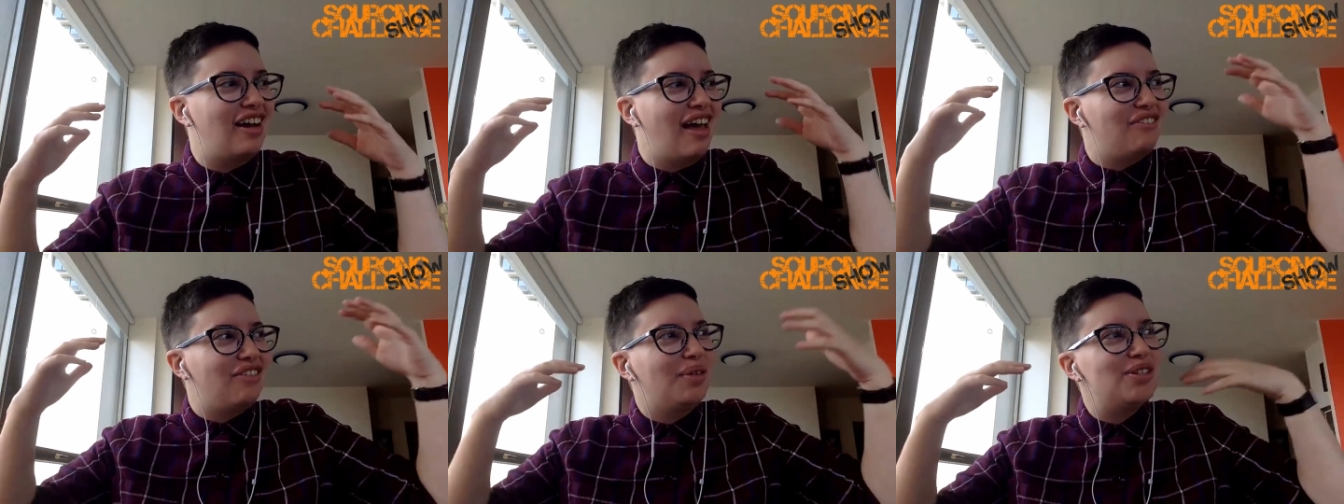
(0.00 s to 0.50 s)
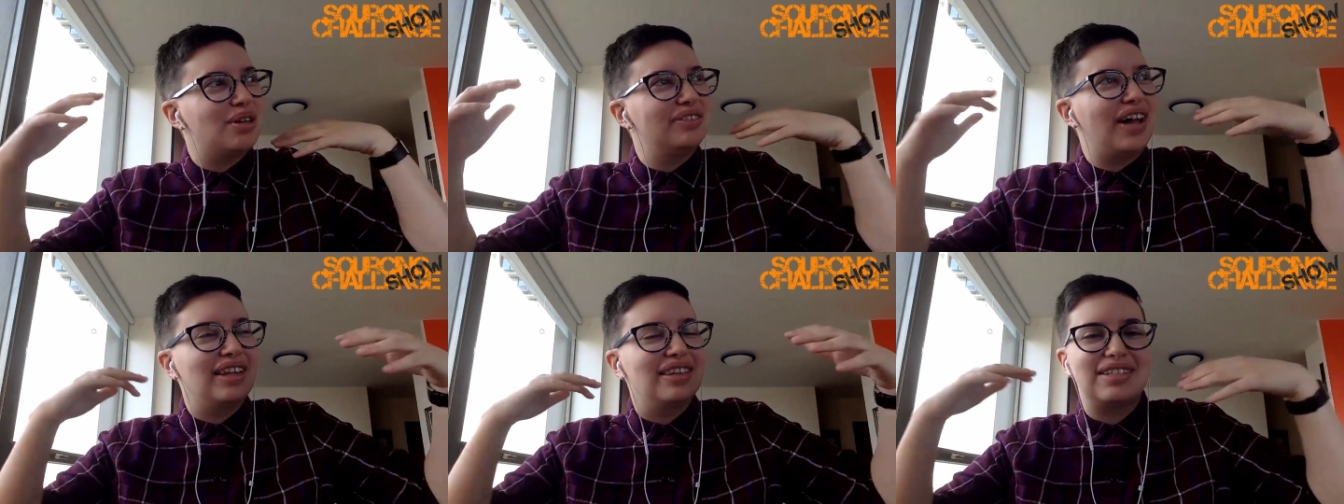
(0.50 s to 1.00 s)
And
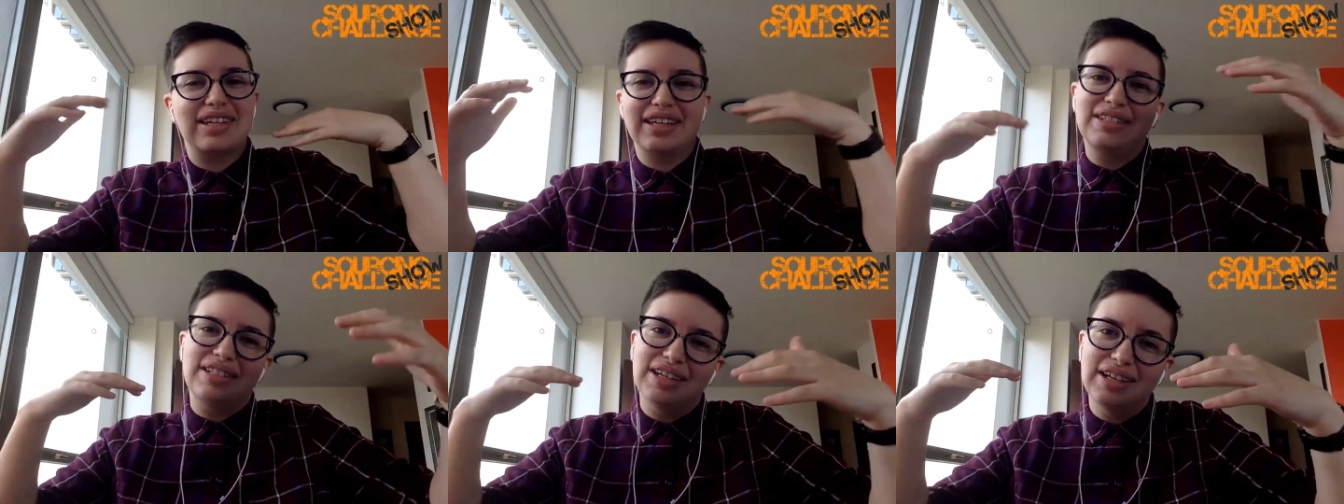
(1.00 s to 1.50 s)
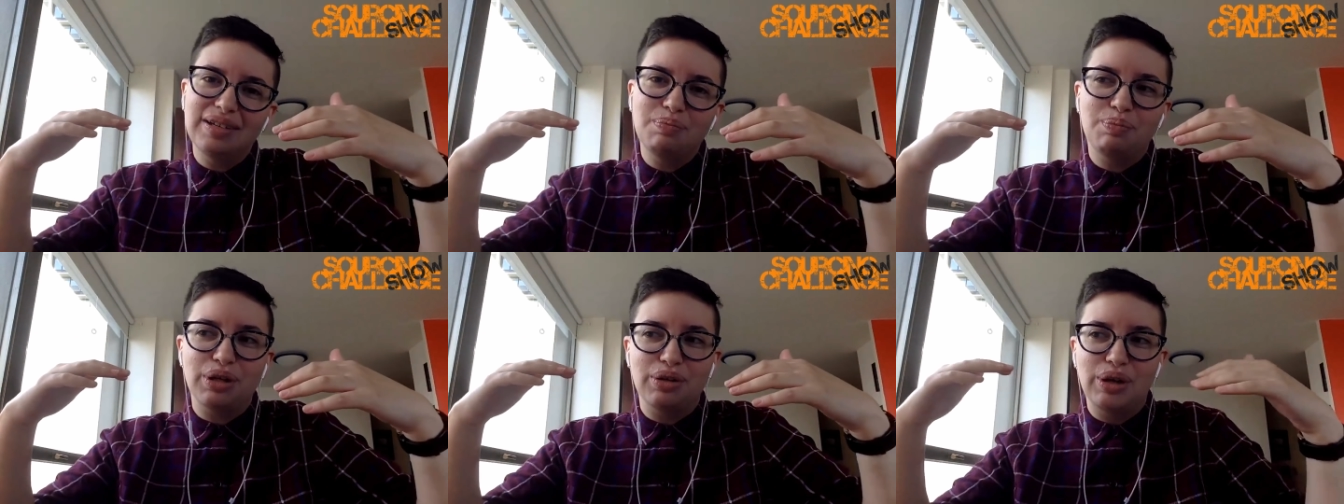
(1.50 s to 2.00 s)
everyone sort of had this
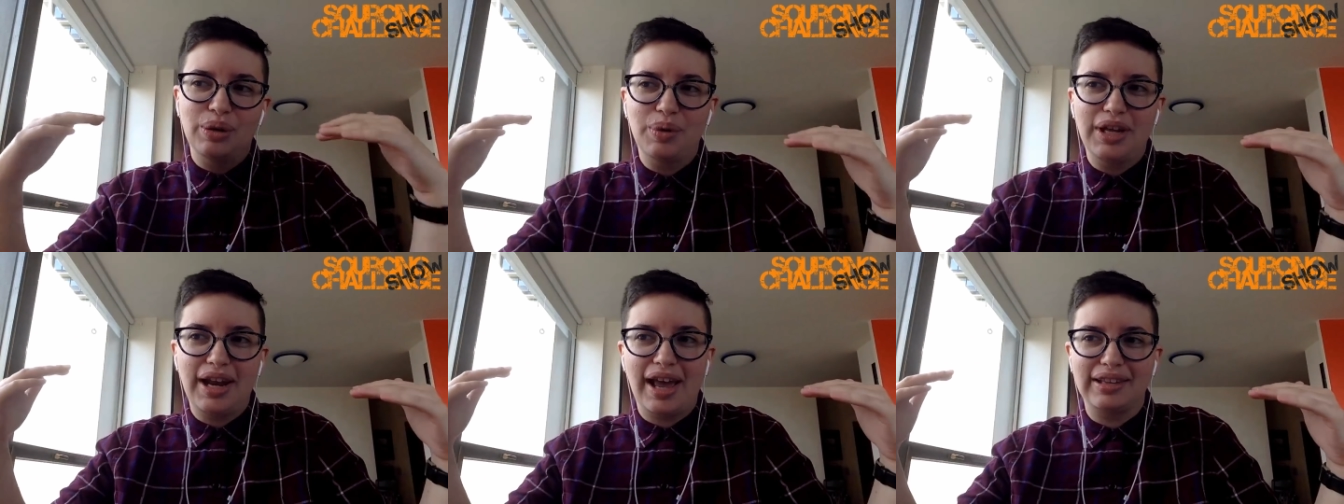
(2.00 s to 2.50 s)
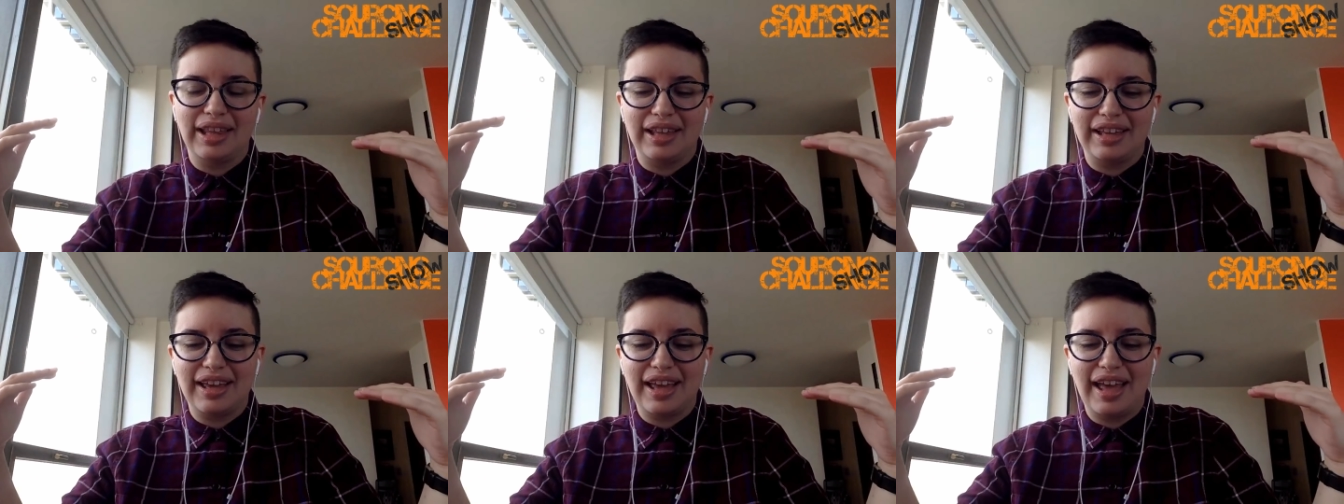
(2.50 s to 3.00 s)
idea, but no one
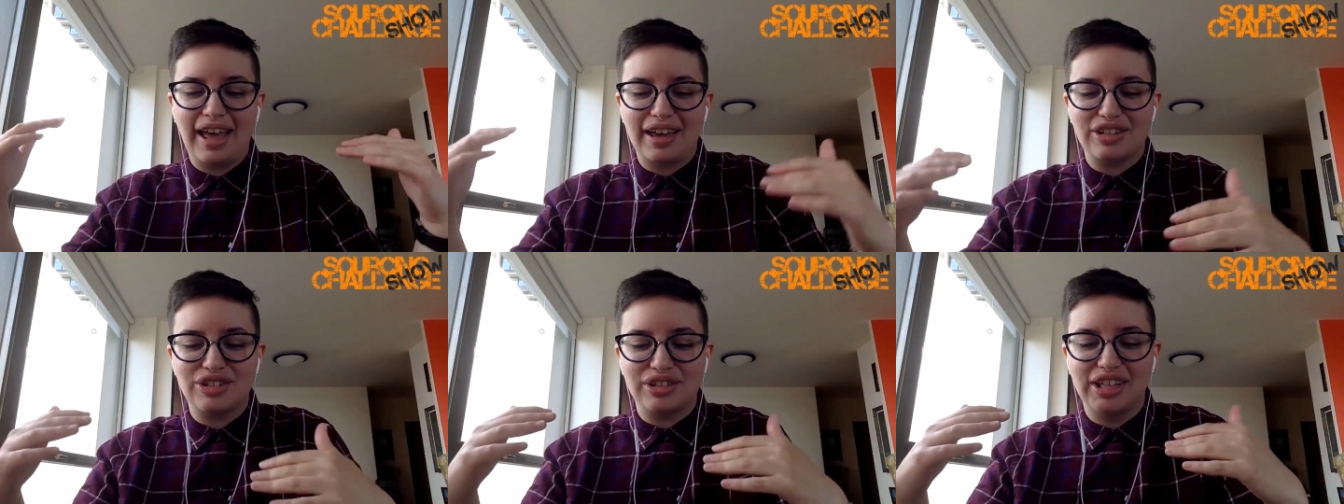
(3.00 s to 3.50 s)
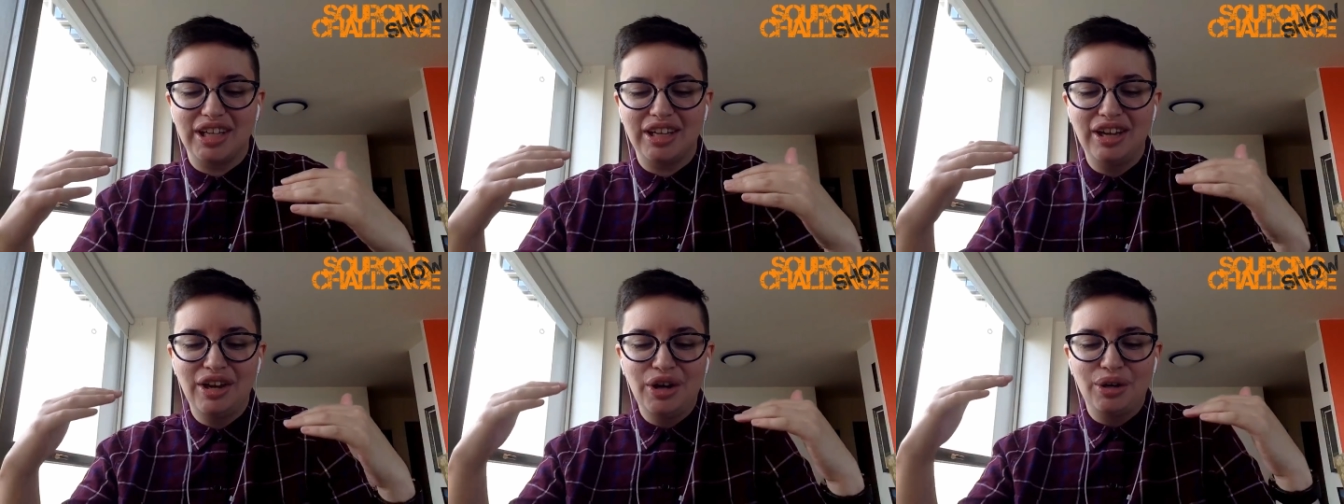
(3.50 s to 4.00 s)
had like
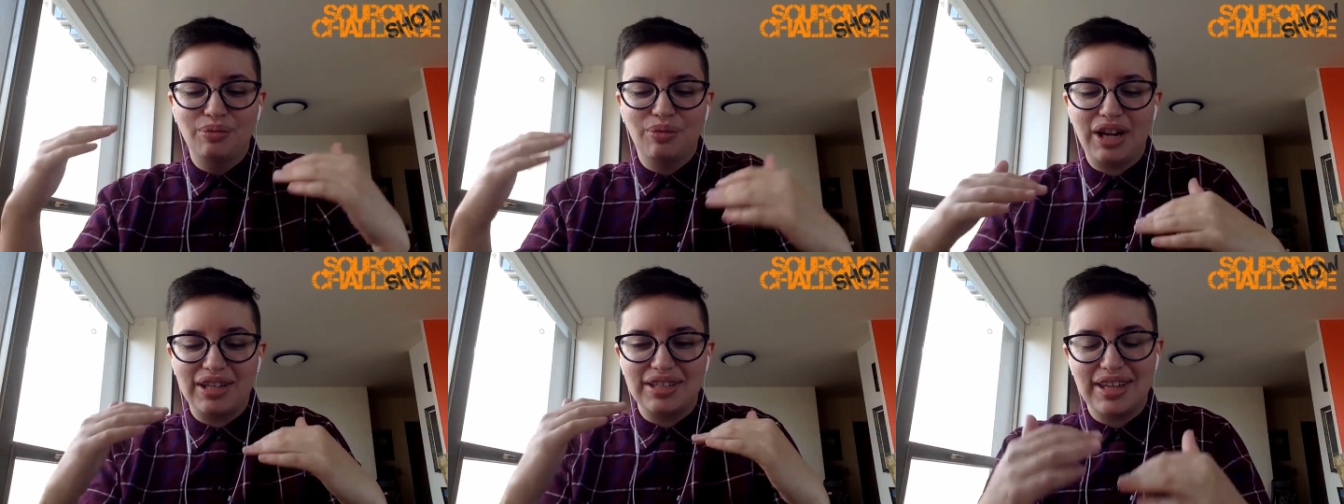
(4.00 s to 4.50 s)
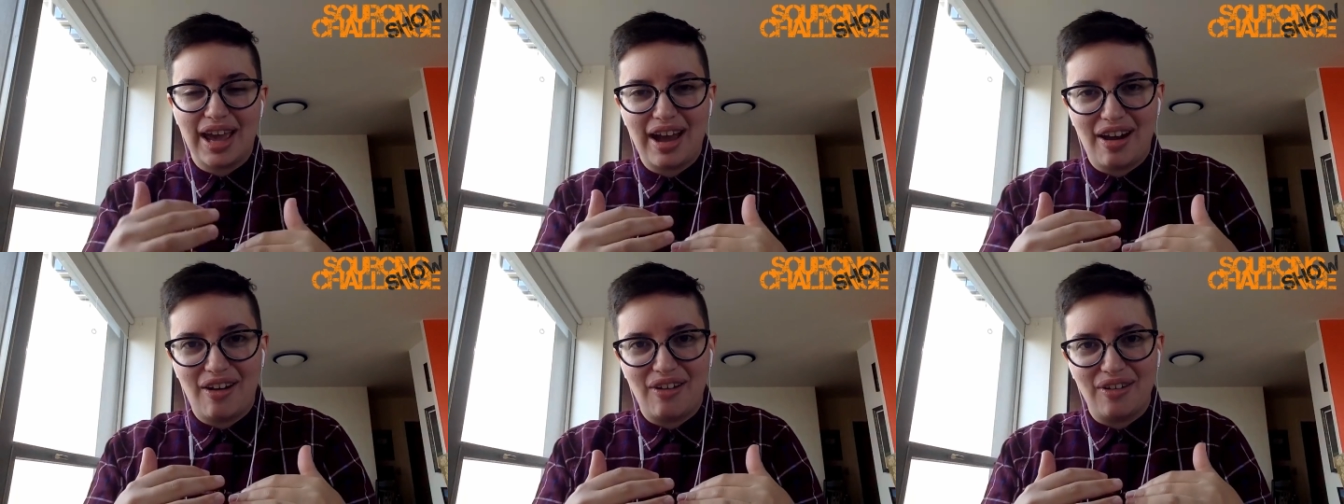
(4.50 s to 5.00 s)
actually written
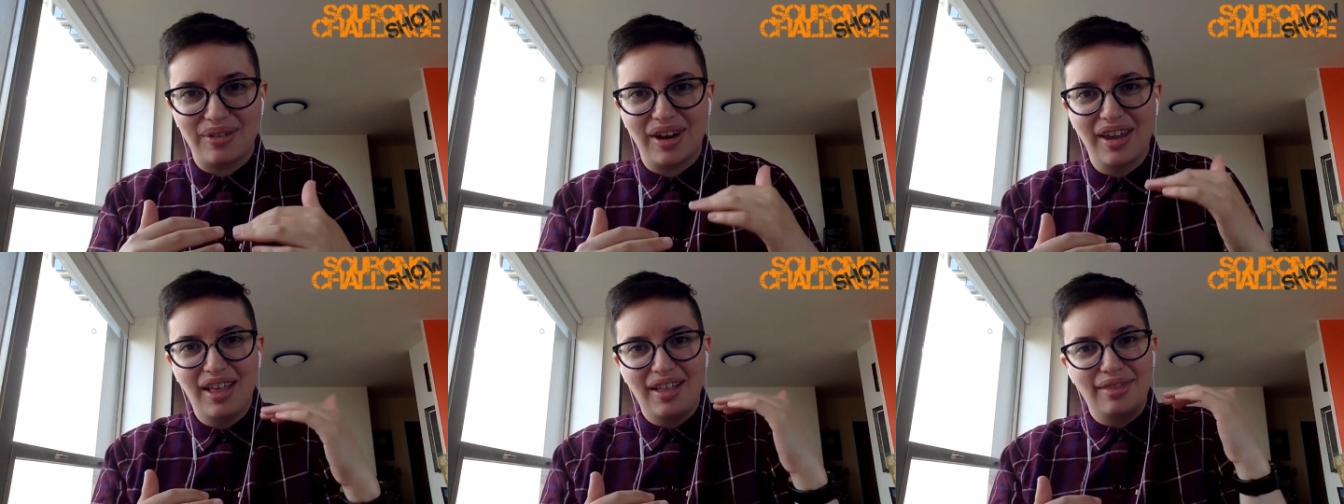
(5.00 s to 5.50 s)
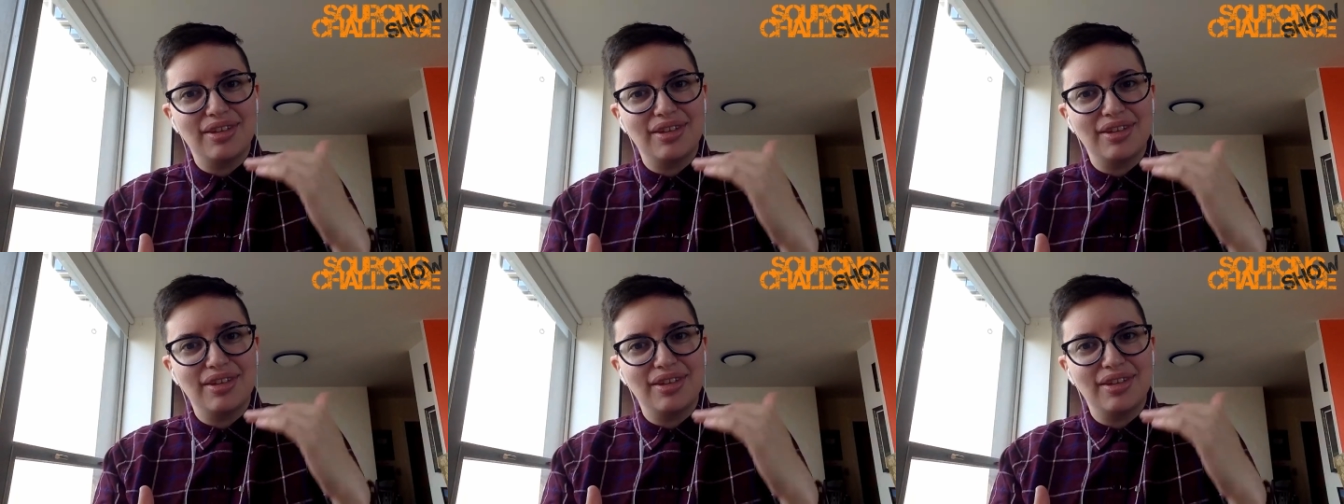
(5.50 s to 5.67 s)
down,